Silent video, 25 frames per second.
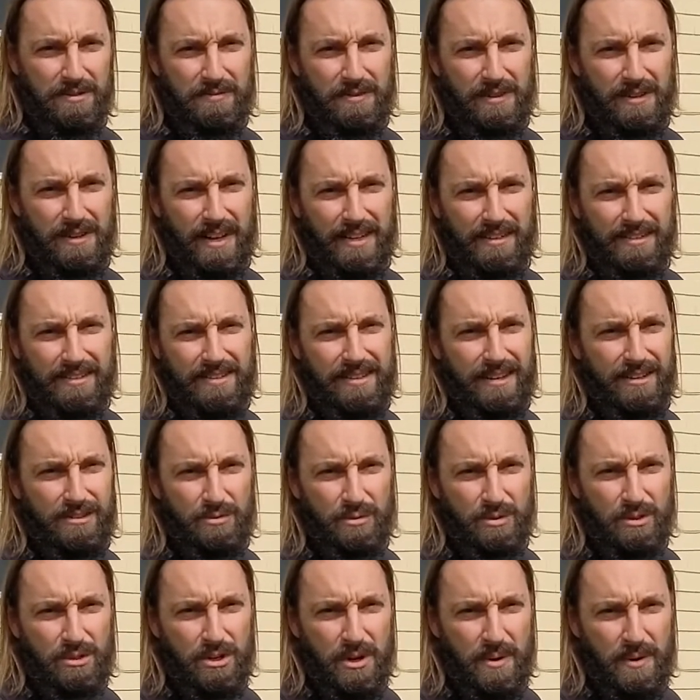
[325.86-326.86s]
if you'd like to
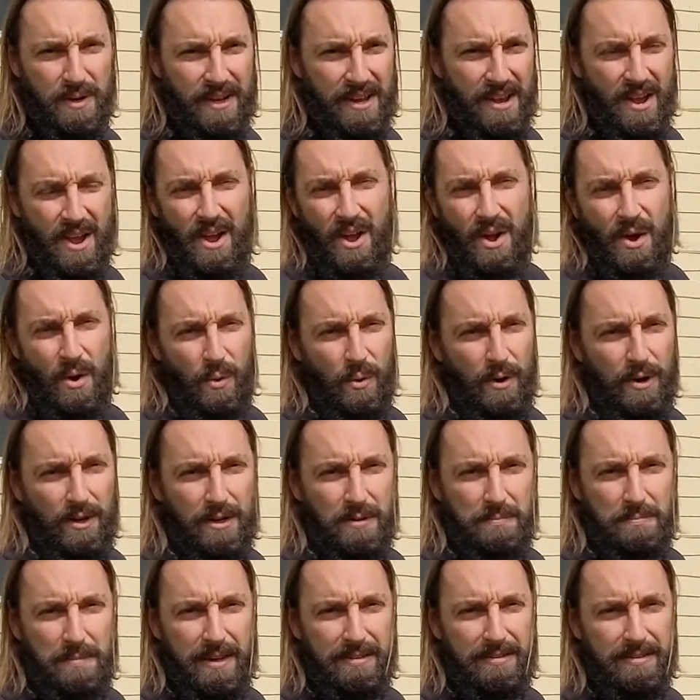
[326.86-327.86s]
schedule a showing, or you
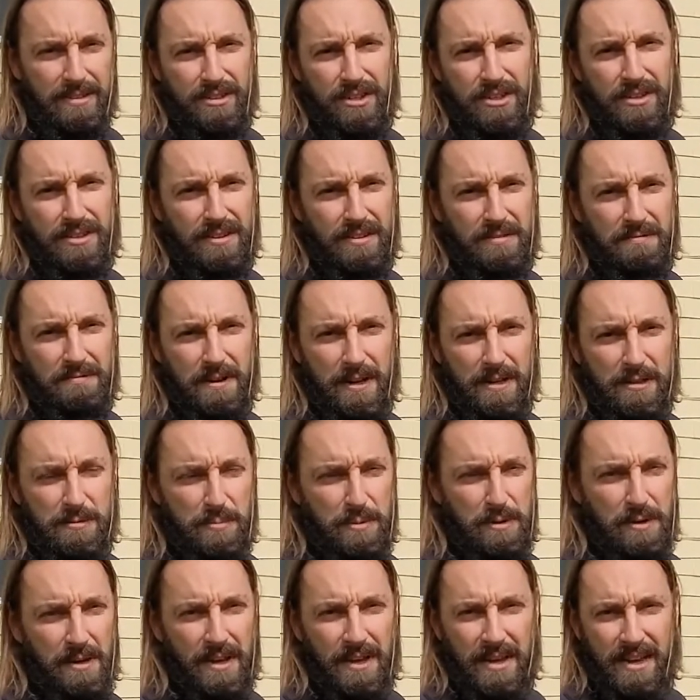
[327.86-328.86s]
can message us on
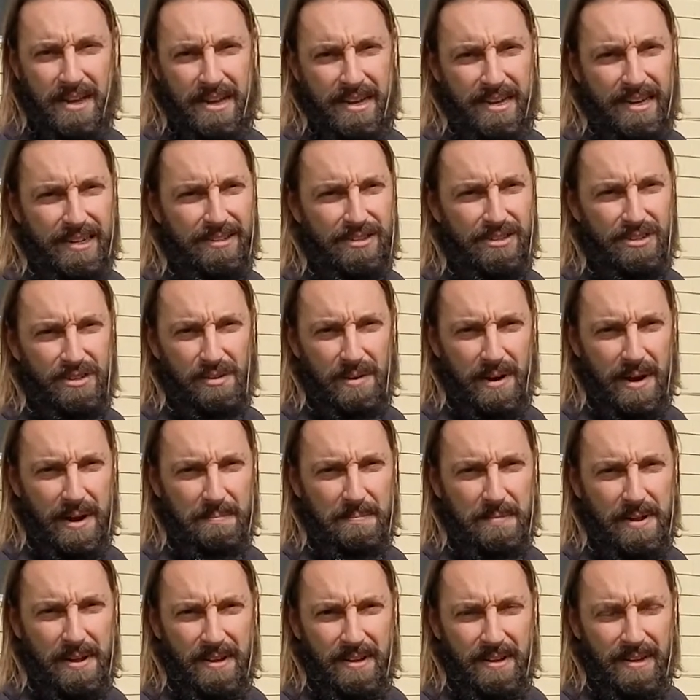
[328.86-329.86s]
Facebook,
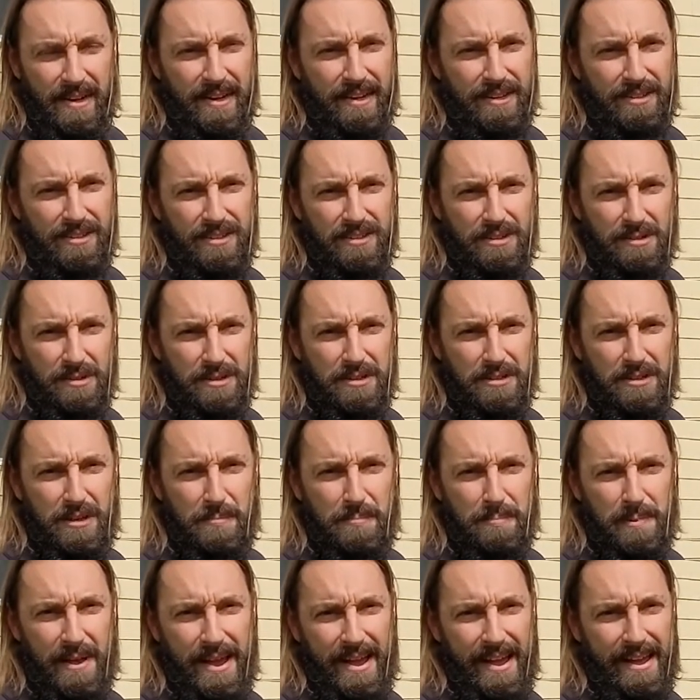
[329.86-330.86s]
Instagram. Just look us
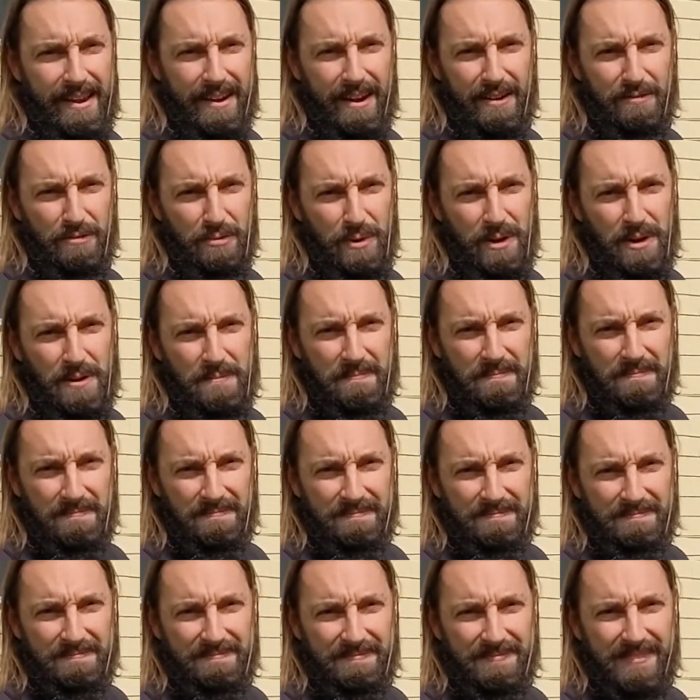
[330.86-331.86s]
up at Everreal.
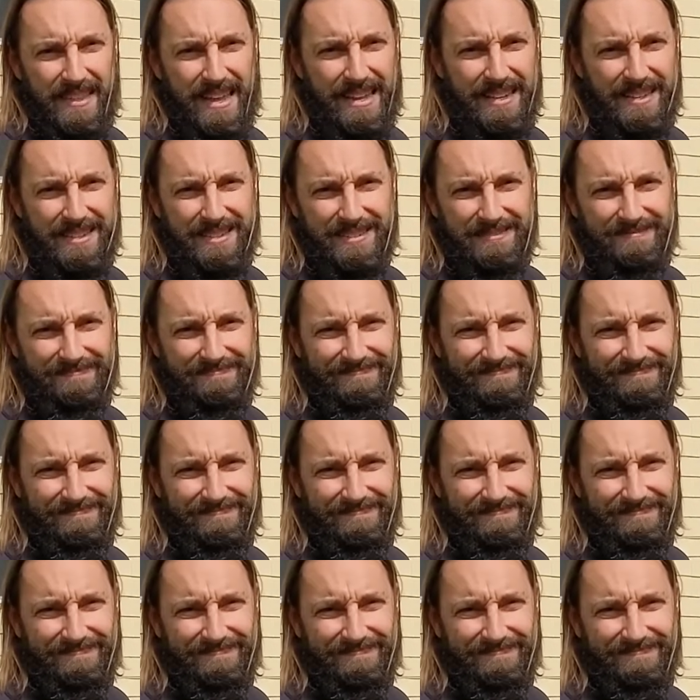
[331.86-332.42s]
Thanks.